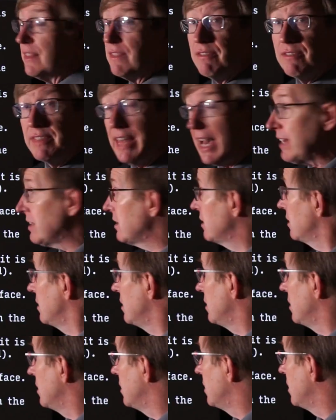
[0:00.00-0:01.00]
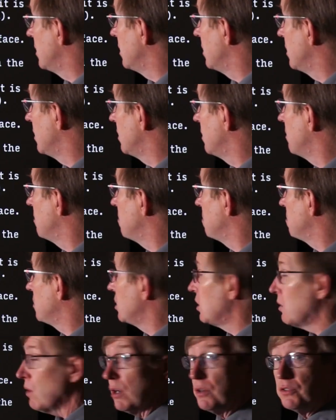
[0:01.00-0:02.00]
that
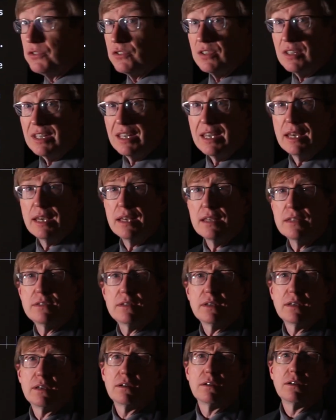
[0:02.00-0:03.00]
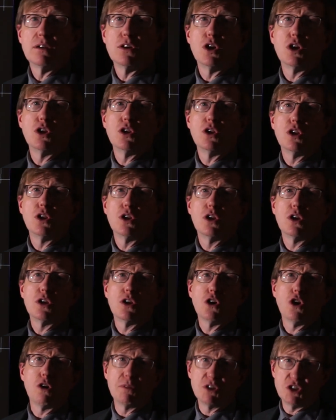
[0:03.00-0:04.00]
Eros is
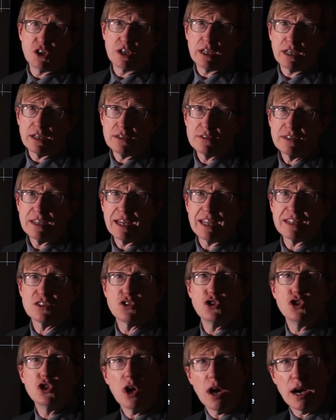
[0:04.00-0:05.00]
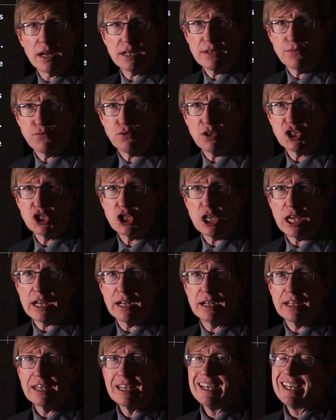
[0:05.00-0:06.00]
homogeneous. It's not
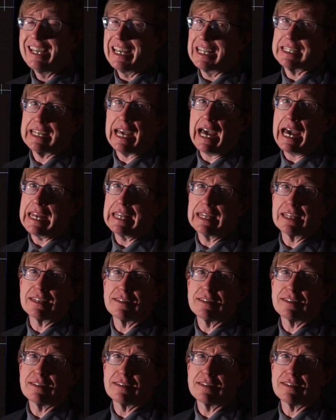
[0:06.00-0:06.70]
differentiated. It's kind of the